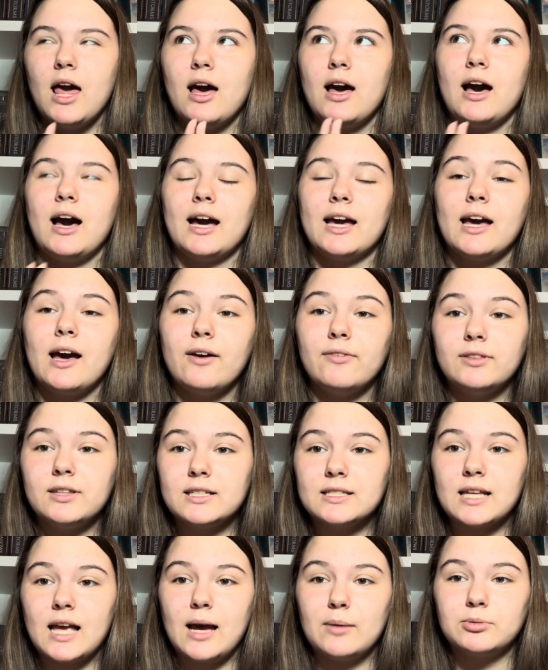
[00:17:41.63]
I have
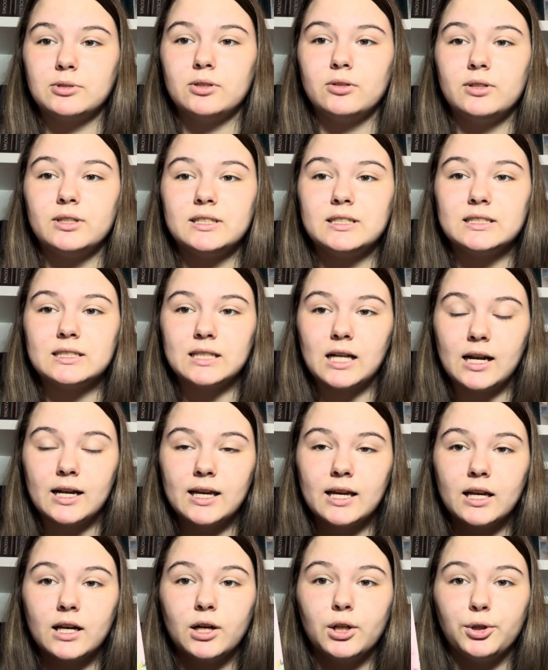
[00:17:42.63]
this absolutely
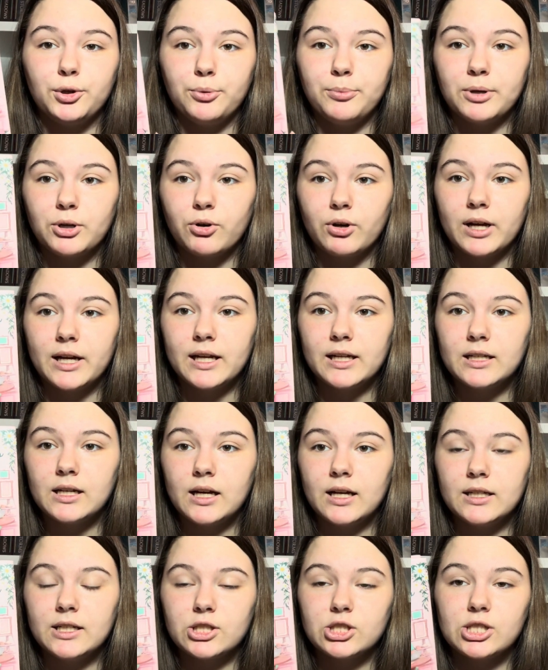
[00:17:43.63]
stunning Illumicrate
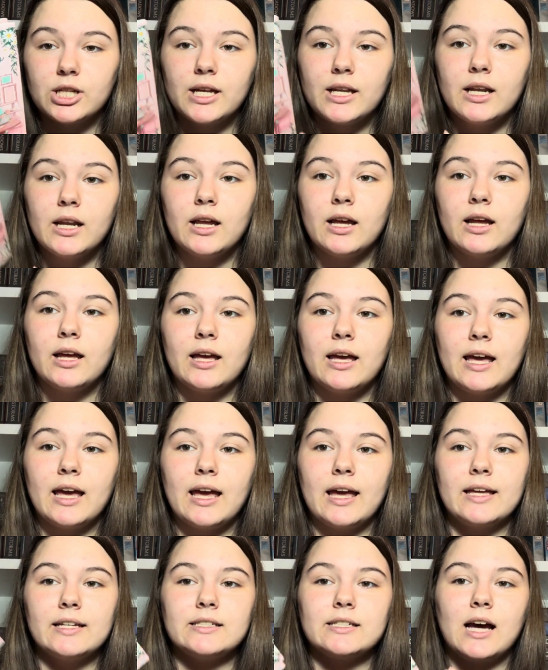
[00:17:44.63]
edition,
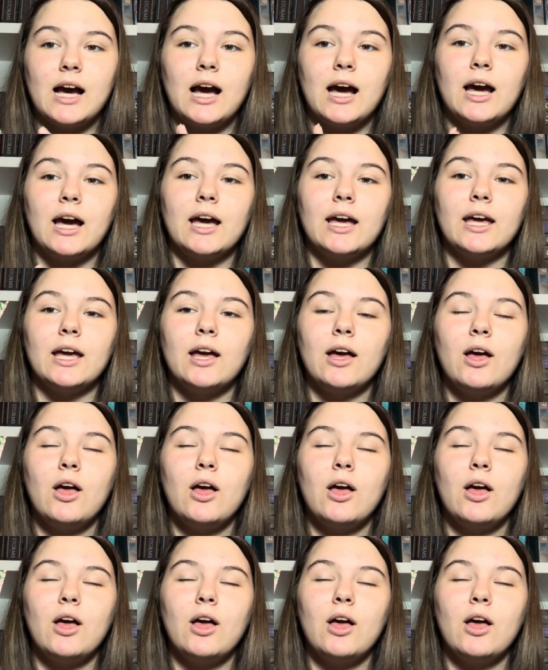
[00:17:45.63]
and I